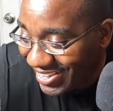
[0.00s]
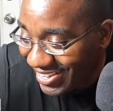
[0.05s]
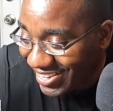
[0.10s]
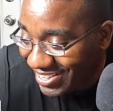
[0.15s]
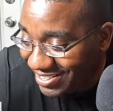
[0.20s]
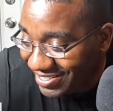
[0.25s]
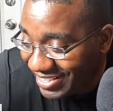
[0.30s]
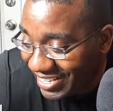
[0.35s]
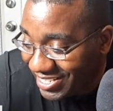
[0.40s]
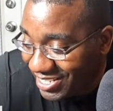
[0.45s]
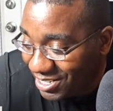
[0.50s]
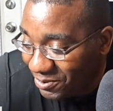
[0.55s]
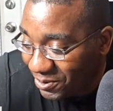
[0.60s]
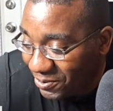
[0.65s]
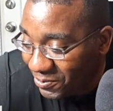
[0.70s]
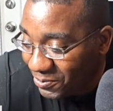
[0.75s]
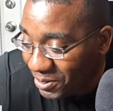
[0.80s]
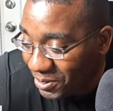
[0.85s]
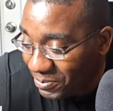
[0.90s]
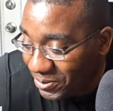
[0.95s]
just for
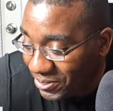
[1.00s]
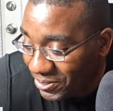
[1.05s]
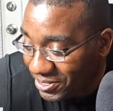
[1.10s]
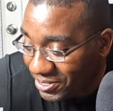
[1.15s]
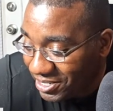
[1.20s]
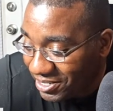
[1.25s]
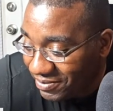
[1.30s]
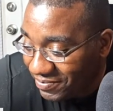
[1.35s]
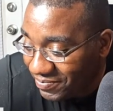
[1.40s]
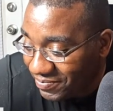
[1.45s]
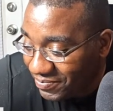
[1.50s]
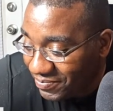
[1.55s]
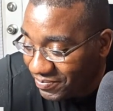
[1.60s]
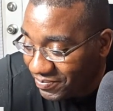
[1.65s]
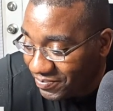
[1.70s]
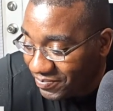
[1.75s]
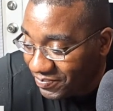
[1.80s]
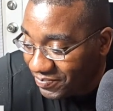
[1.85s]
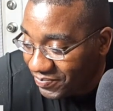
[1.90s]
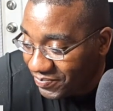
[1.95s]
one person.
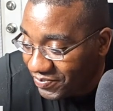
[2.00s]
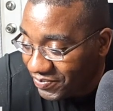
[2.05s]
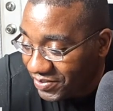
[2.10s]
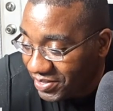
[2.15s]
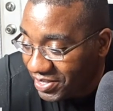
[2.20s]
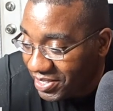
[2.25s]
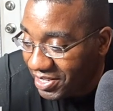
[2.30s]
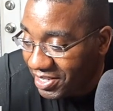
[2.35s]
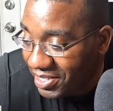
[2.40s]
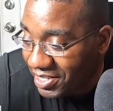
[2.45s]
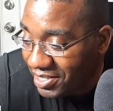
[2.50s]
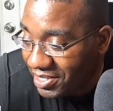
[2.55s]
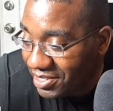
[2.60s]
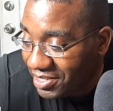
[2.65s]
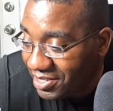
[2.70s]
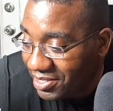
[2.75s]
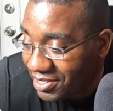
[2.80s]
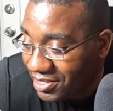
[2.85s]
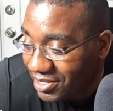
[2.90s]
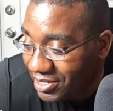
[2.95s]

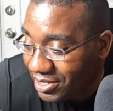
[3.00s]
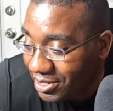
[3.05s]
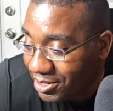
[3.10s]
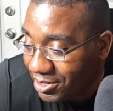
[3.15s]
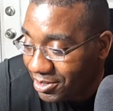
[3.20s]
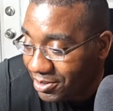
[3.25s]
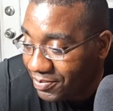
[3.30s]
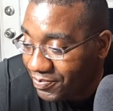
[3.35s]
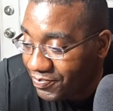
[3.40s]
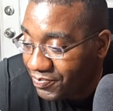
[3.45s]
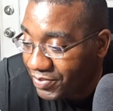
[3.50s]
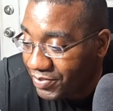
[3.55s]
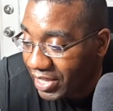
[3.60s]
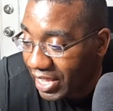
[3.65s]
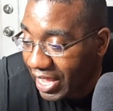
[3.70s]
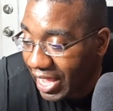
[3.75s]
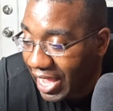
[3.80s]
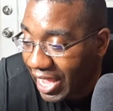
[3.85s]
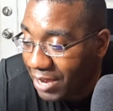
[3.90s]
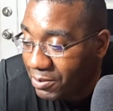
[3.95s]
So
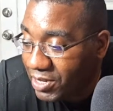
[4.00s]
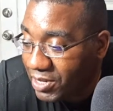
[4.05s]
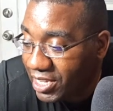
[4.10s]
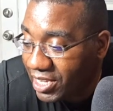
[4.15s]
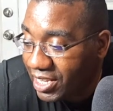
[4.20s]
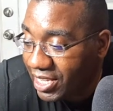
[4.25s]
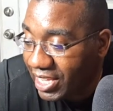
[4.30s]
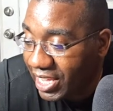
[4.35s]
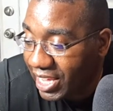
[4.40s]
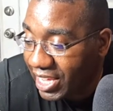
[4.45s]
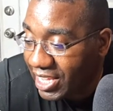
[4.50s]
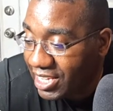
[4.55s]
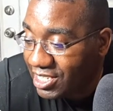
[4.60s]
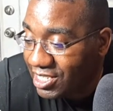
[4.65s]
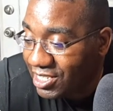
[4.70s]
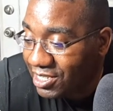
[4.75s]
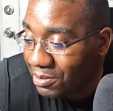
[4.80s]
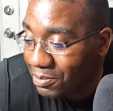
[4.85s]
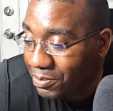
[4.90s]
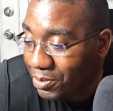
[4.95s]
I would get a
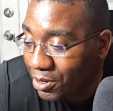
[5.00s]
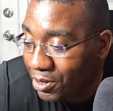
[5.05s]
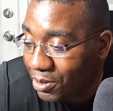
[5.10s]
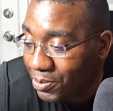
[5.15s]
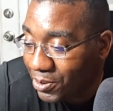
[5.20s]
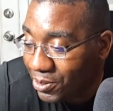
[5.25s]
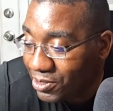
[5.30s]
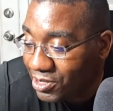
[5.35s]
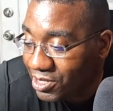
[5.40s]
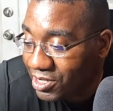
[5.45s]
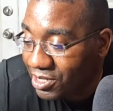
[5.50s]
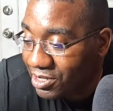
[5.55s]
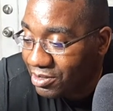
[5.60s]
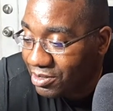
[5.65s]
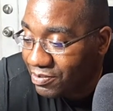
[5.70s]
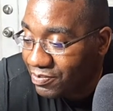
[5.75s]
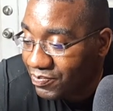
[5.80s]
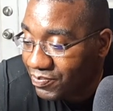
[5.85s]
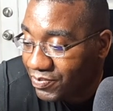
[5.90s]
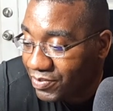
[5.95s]
case per
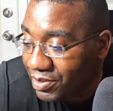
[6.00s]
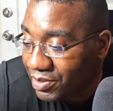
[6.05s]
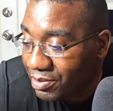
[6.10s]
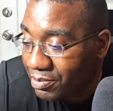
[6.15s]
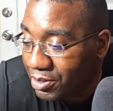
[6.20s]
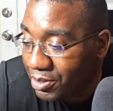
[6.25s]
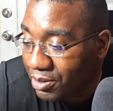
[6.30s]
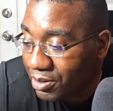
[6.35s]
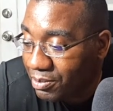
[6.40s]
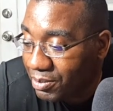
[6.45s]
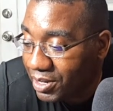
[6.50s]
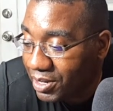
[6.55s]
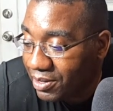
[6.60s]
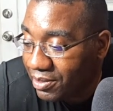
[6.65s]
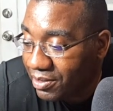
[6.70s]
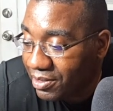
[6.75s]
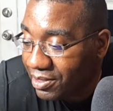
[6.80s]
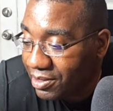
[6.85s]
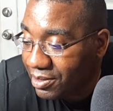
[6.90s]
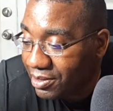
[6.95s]
person per
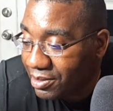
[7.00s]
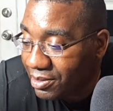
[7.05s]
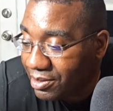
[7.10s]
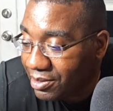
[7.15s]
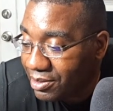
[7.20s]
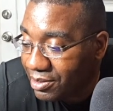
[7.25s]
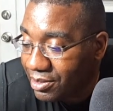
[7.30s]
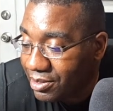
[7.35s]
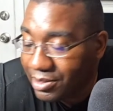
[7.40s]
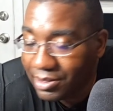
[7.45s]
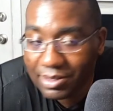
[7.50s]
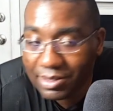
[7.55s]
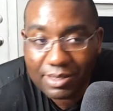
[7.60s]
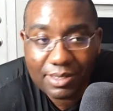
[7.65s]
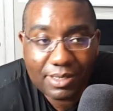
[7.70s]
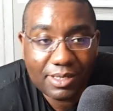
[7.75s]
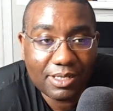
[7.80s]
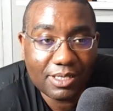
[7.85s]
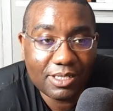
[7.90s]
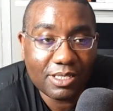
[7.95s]
month.
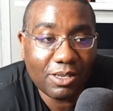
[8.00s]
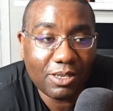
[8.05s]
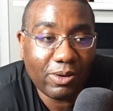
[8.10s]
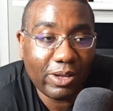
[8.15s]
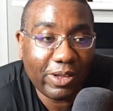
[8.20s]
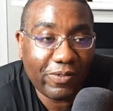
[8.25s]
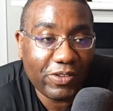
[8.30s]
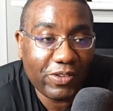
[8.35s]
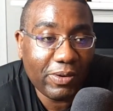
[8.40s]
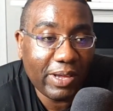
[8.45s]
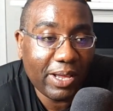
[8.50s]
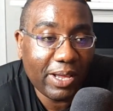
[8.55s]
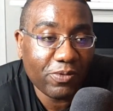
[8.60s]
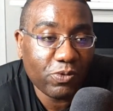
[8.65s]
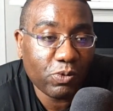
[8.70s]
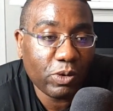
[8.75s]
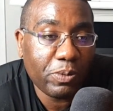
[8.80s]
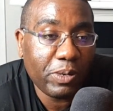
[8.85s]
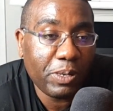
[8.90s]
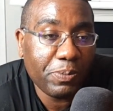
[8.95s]
So if you have
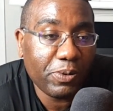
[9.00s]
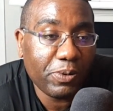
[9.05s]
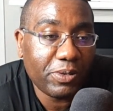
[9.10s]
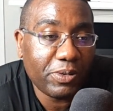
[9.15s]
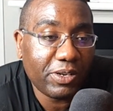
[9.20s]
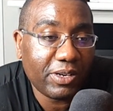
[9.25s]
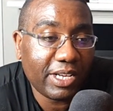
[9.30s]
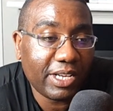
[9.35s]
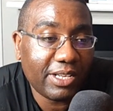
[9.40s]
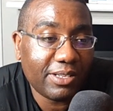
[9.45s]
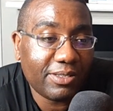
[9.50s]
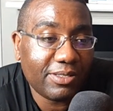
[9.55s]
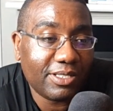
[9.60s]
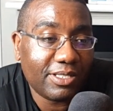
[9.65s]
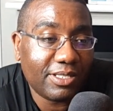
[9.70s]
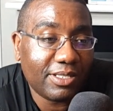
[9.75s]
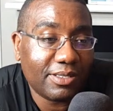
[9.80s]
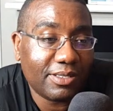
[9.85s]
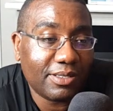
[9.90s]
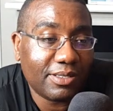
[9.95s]
three people in your
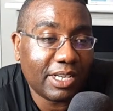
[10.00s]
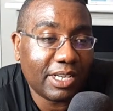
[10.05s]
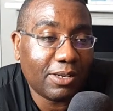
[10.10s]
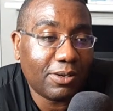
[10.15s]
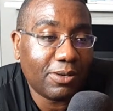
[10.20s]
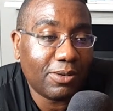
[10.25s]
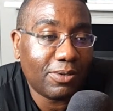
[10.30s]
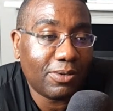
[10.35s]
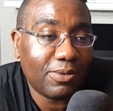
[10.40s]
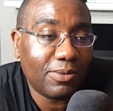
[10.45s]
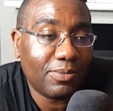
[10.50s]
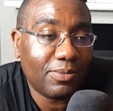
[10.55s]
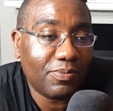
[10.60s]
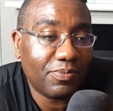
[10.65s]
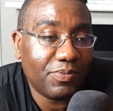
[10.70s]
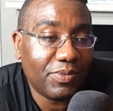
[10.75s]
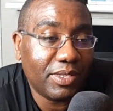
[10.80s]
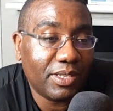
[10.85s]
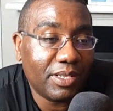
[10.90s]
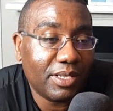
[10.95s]
house, how
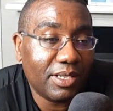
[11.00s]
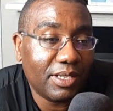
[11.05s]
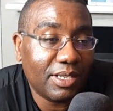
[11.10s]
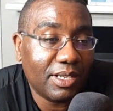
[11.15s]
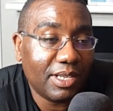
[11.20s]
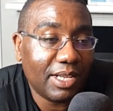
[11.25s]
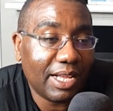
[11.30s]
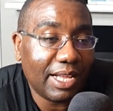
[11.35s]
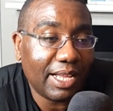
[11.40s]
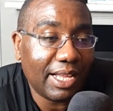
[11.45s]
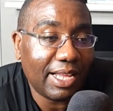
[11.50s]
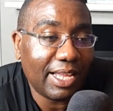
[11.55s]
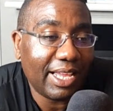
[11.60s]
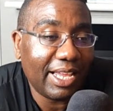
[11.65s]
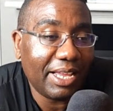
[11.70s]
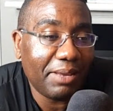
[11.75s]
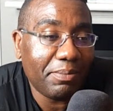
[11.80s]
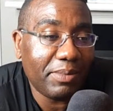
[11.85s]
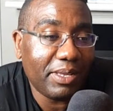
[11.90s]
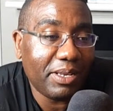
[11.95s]

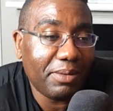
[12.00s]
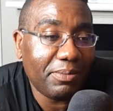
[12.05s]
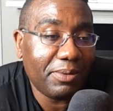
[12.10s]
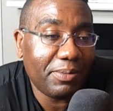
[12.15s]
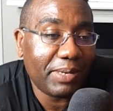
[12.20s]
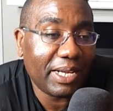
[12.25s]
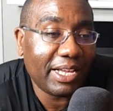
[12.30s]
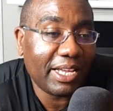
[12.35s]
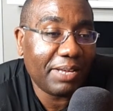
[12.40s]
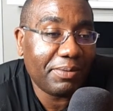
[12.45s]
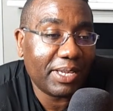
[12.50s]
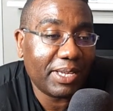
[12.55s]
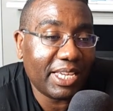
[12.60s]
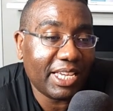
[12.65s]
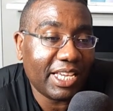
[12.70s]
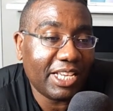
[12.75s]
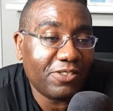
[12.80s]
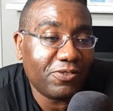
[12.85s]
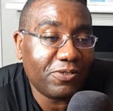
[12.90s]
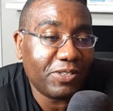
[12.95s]
at minimum I have a
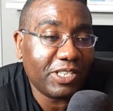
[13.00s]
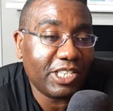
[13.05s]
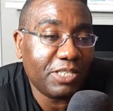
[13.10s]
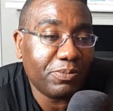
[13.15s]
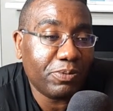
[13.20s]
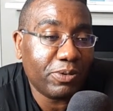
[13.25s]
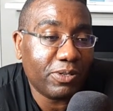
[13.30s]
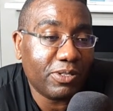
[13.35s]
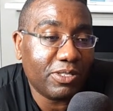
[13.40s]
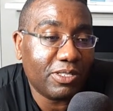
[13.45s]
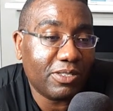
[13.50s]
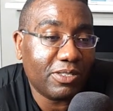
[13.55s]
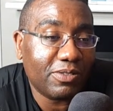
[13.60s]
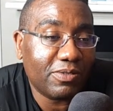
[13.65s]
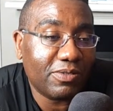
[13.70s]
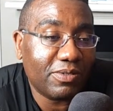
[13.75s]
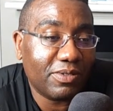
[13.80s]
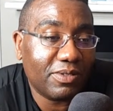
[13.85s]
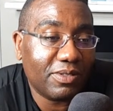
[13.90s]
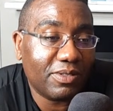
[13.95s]
case for each person
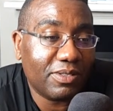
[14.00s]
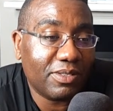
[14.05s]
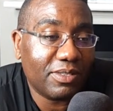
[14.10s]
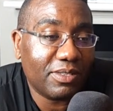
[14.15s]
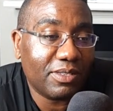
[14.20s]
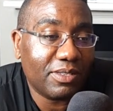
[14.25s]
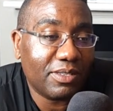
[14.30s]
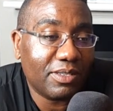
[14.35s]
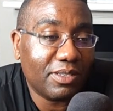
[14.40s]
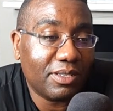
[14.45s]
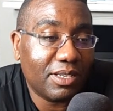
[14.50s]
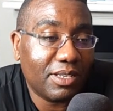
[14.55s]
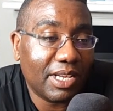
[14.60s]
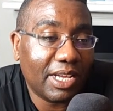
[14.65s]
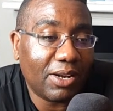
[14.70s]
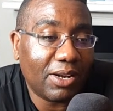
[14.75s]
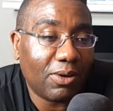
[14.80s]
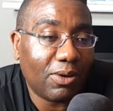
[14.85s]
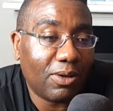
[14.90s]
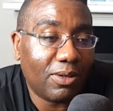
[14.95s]

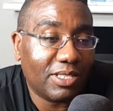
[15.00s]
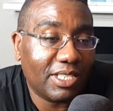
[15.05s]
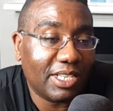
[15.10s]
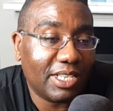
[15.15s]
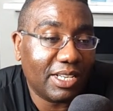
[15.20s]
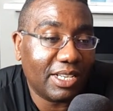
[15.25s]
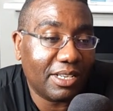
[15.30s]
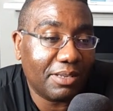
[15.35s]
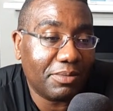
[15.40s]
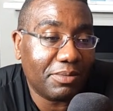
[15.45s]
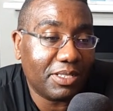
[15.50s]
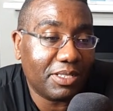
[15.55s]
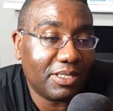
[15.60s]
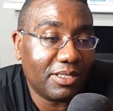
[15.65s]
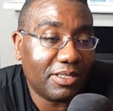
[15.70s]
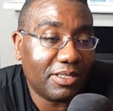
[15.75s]
at all times.